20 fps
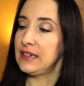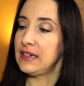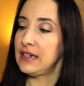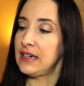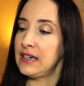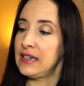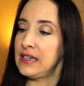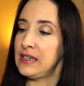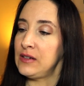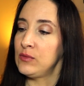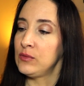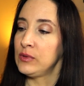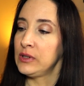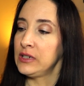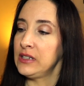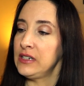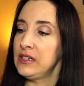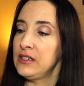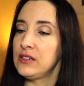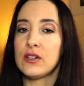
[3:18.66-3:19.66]
I
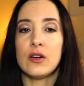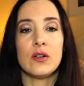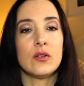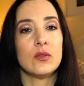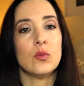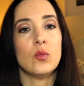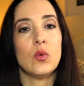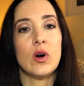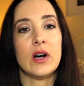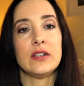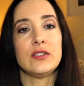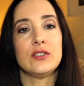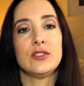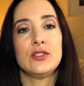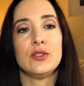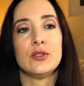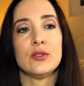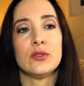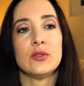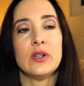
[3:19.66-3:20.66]
really don't want
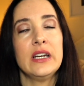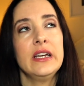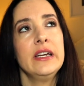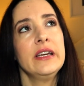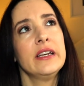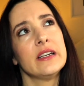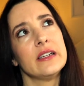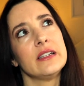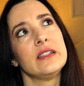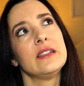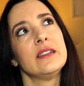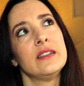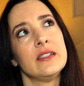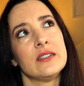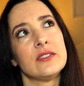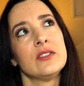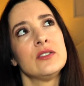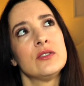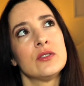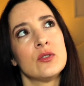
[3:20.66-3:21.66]
to,
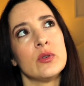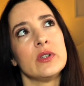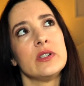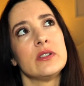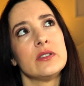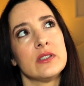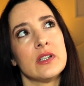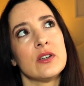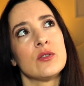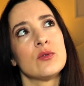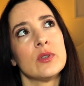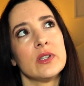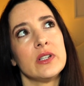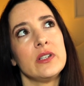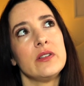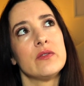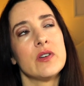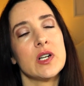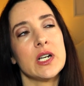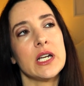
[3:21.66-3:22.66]
this is going to sound
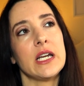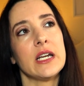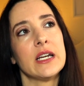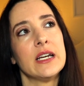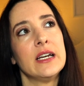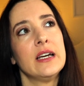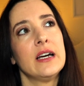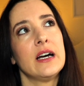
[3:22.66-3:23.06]
really funny,